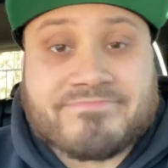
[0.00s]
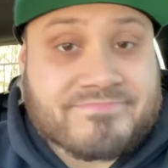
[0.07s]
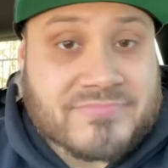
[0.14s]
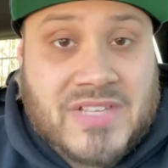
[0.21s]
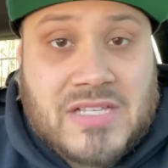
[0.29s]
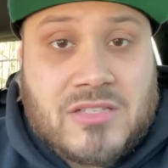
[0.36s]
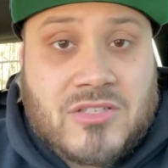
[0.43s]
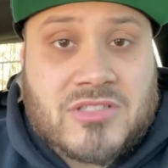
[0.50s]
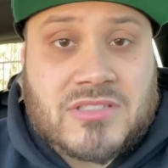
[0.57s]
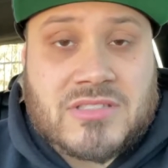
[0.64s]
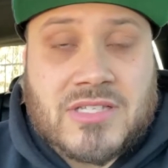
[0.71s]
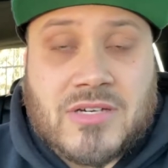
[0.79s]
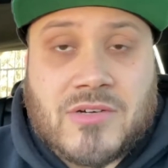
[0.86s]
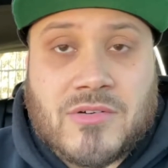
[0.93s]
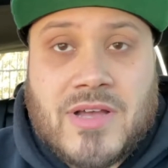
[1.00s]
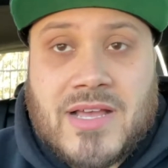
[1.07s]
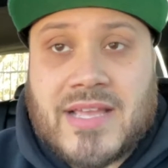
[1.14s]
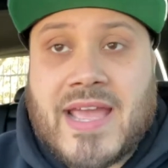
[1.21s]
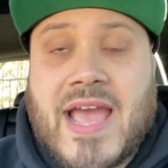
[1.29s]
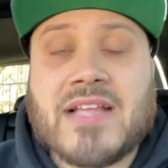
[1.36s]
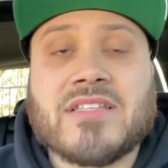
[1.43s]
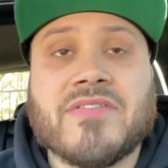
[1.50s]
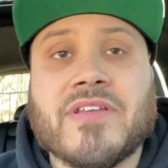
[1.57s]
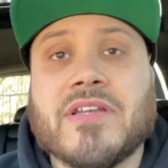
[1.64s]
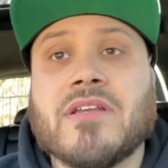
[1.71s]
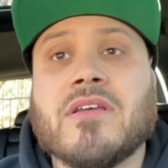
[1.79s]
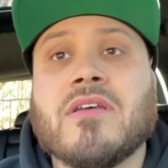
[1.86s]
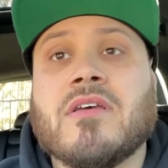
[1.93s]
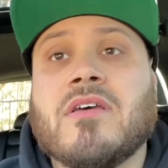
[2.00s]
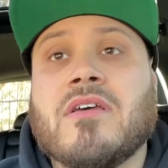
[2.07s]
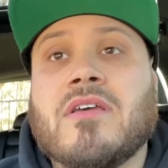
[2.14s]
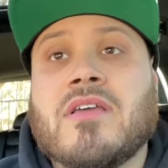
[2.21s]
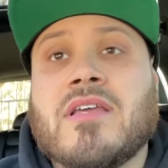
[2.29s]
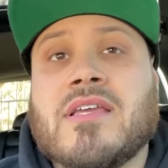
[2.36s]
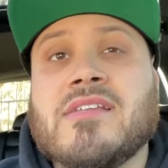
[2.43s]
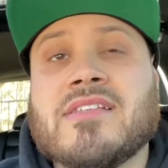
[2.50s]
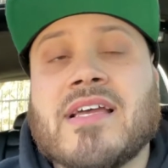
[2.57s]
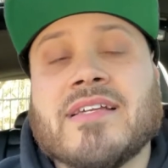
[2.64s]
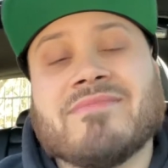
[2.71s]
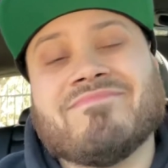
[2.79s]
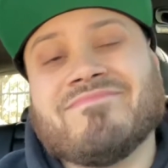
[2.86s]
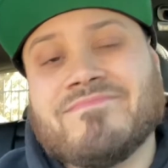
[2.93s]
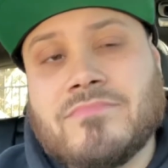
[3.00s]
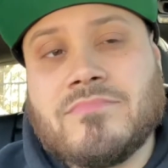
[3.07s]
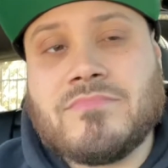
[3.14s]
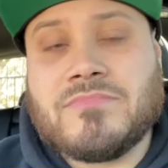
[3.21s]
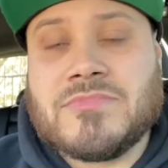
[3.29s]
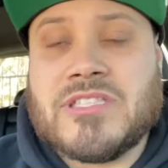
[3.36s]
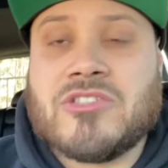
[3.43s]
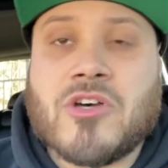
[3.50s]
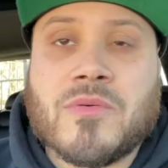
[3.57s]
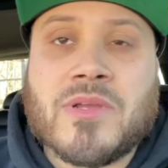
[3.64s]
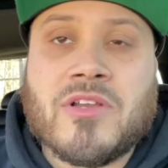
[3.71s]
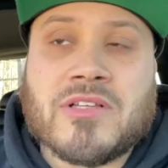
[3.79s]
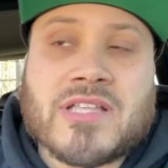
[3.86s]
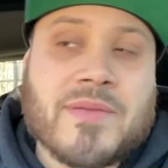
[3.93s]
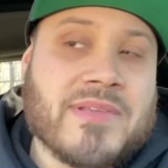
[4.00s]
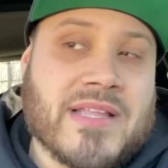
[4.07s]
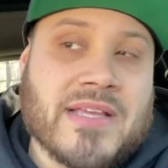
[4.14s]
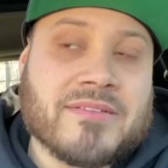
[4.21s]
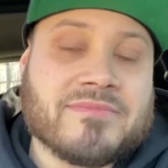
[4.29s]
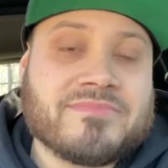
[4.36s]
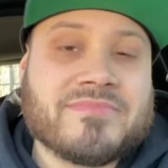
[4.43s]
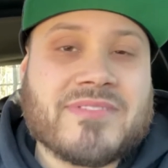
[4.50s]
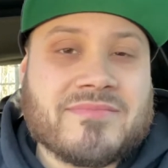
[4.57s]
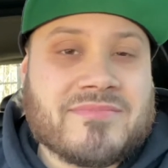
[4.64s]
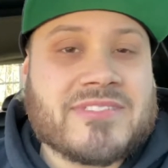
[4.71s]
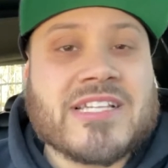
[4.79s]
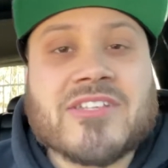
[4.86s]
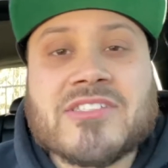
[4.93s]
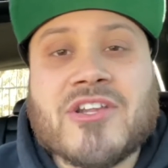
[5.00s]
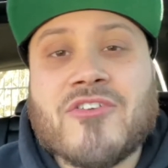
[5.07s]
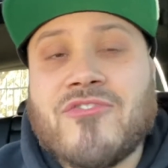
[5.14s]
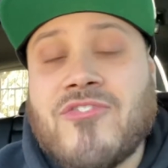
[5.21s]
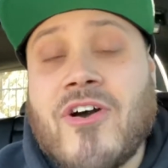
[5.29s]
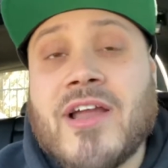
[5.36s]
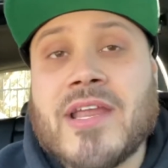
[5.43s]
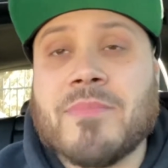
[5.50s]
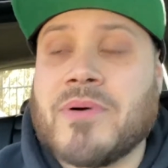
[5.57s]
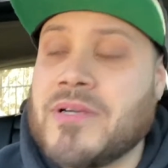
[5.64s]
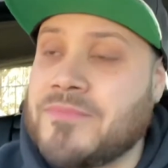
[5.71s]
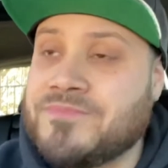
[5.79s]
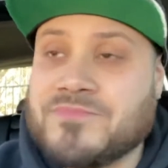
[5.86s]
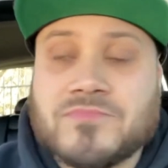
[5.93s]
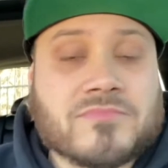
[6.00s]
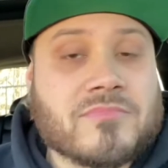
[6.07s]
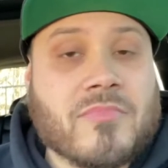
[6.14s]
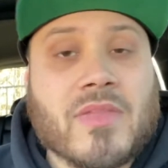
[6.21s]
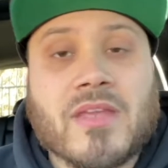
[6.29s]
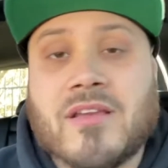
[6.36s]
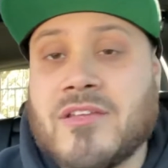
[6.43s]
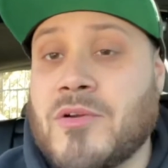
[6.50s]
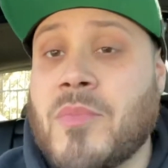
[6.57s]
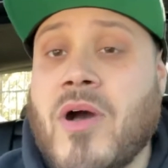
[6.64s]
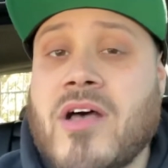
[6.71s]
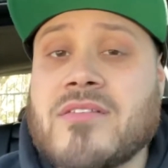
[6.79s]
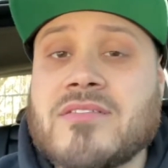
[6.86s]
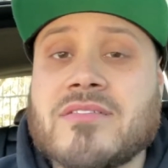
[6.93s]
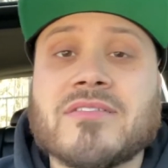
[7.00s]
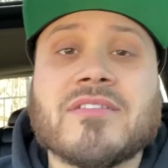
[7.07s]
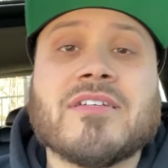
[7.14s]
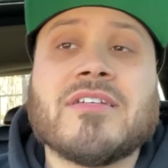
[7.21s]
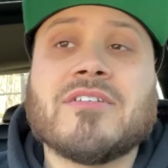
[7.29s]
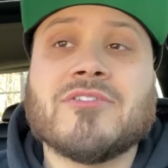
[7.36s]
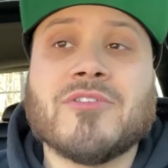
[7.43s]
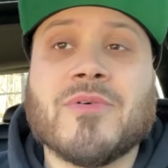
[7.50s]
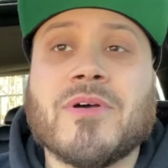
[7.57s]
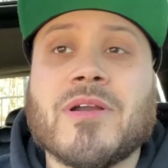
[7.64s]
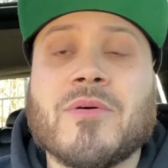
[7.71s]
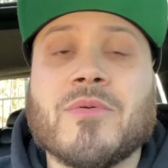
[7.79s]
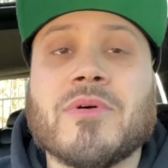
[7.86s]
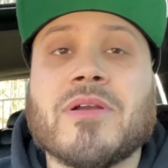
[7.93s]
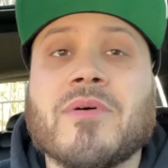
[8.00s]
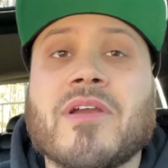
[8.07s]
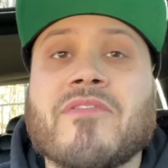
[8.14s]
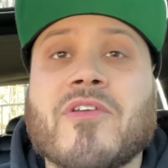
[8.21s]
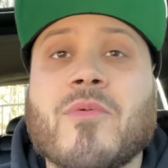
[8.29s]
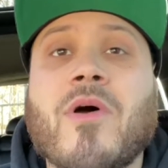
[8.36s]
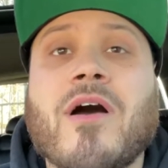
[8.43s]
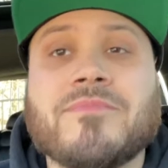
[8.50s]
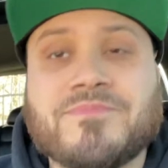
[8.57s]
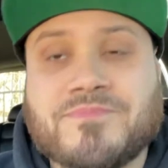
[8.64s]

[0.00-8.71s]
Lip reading: and they'll get activated. He's like, he looked at me like, sounds a little funny, but you're the boss. Do whatever you want.